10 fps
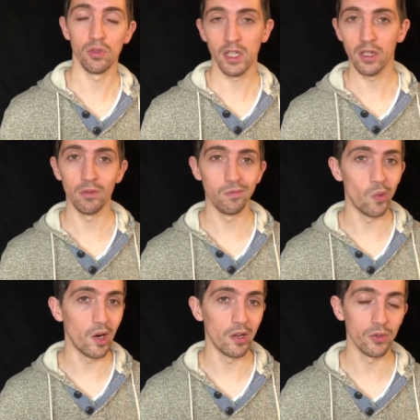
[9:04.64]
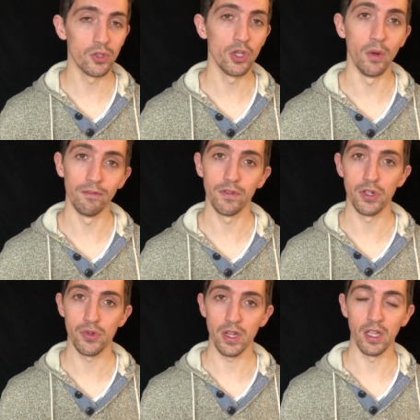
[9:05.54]
you'll kill 1 or 2
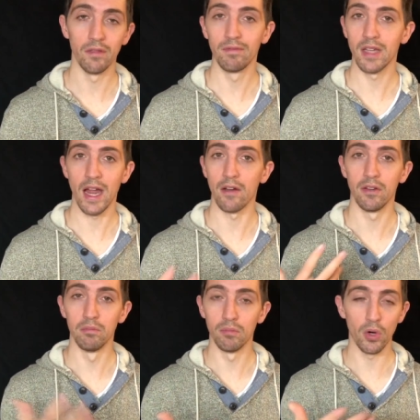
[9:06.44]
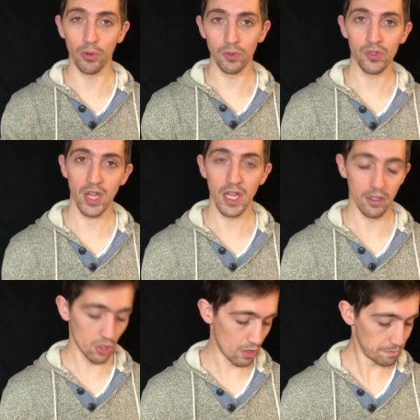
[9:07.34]
infantry models
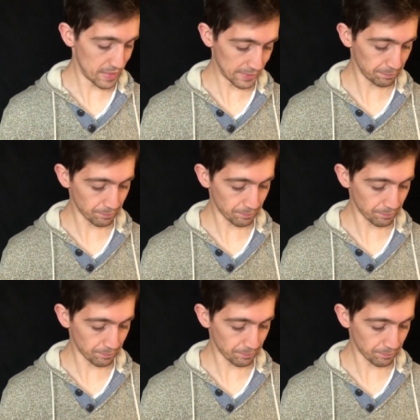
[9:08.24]
in combat.